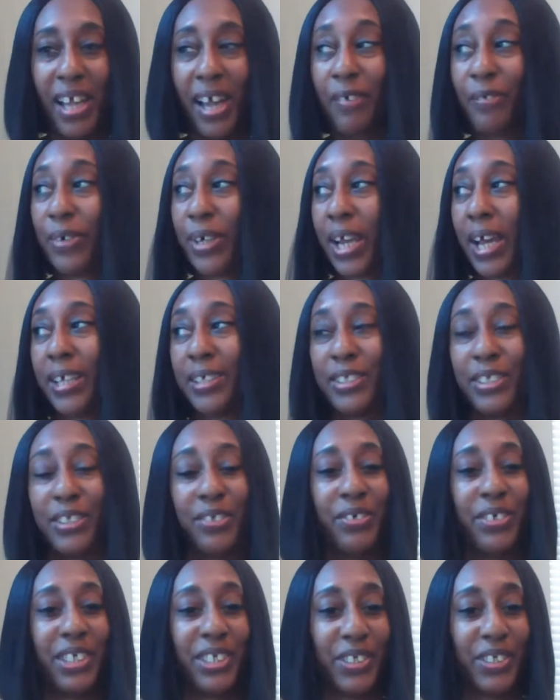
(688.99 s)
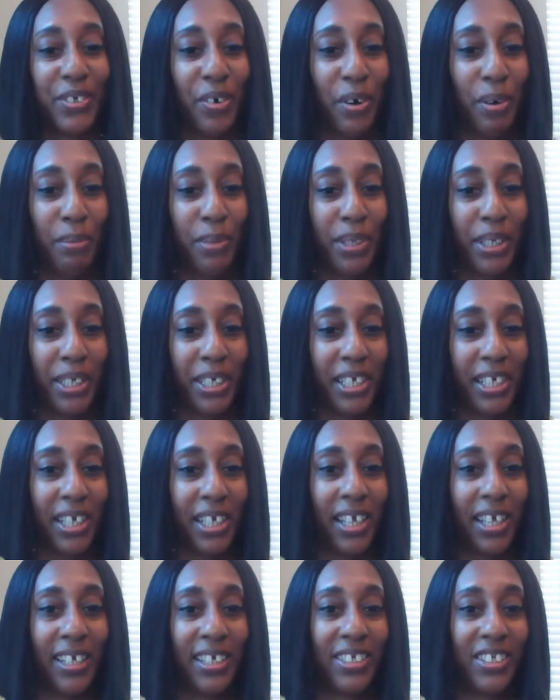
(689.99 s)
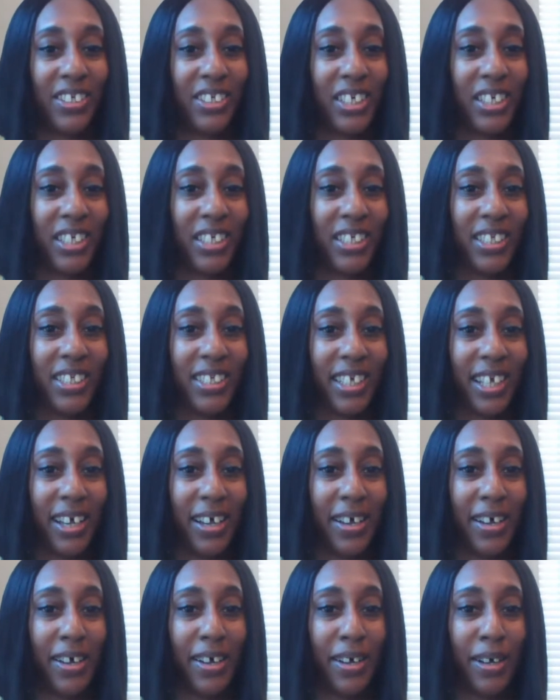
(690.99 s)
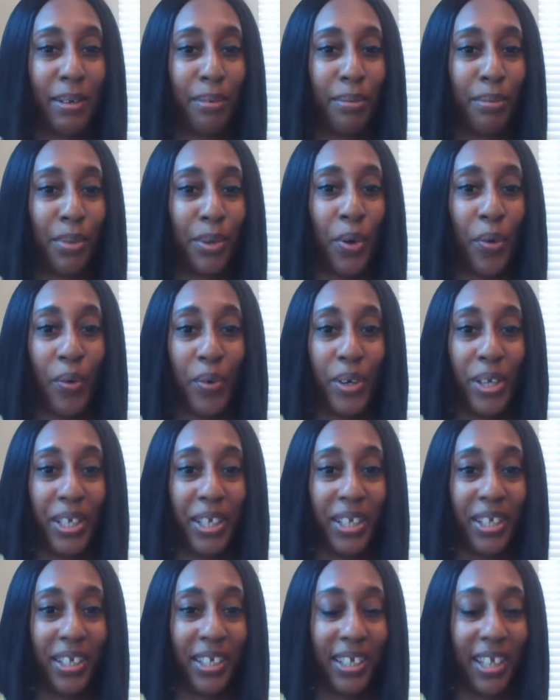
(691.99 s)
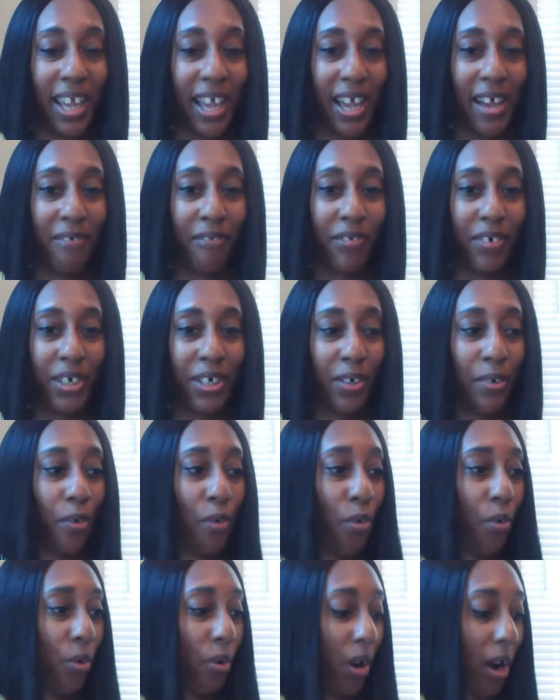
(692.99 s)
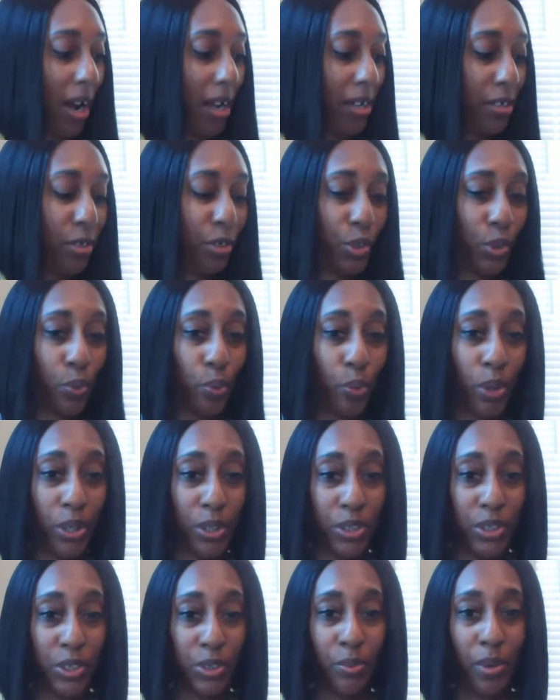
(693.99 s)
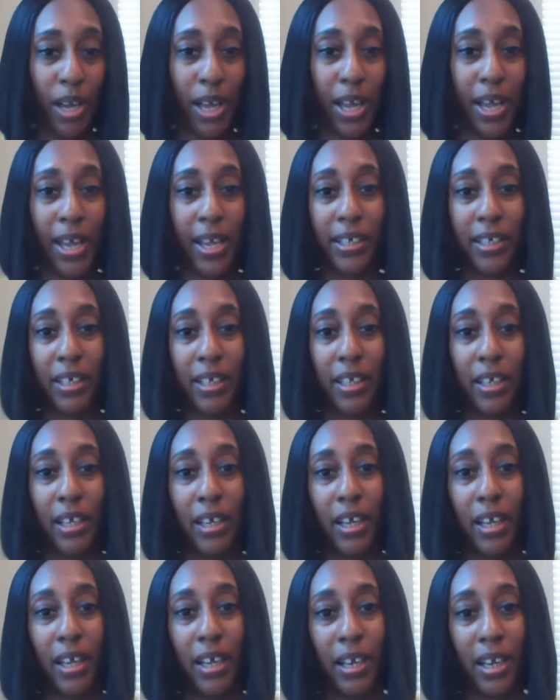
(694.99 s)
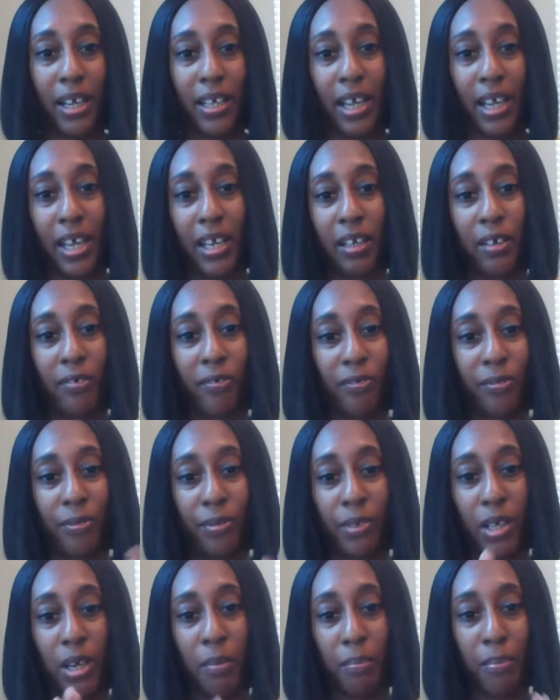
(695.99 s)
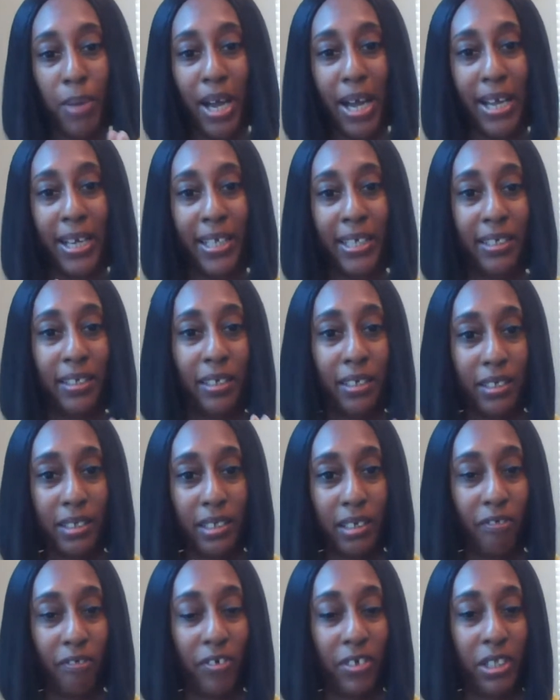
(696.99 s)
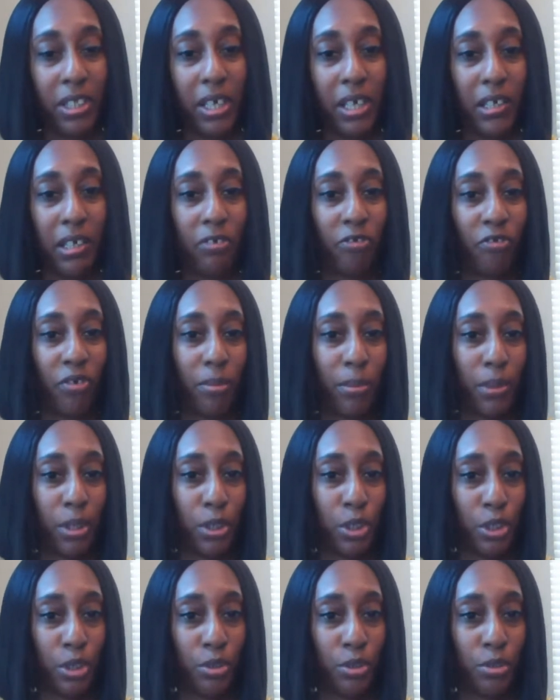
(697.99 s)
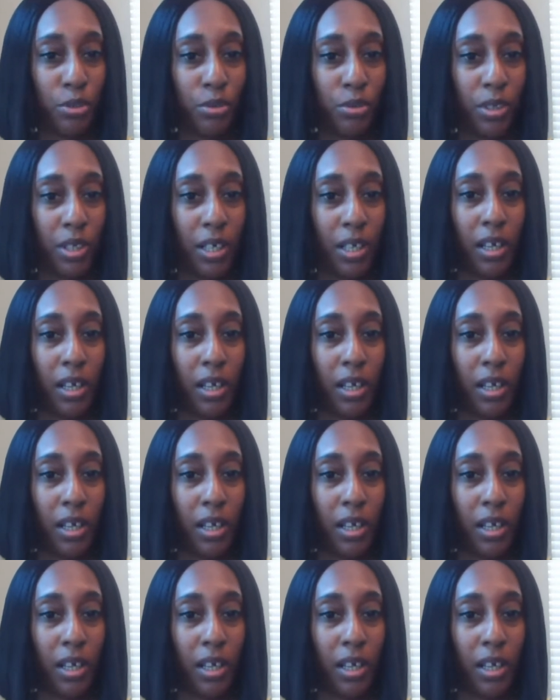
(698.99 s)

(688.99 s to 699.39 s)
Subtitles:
what I do is normally just go in Canva, or I use WordSwag, and I kind of combine different things from the two.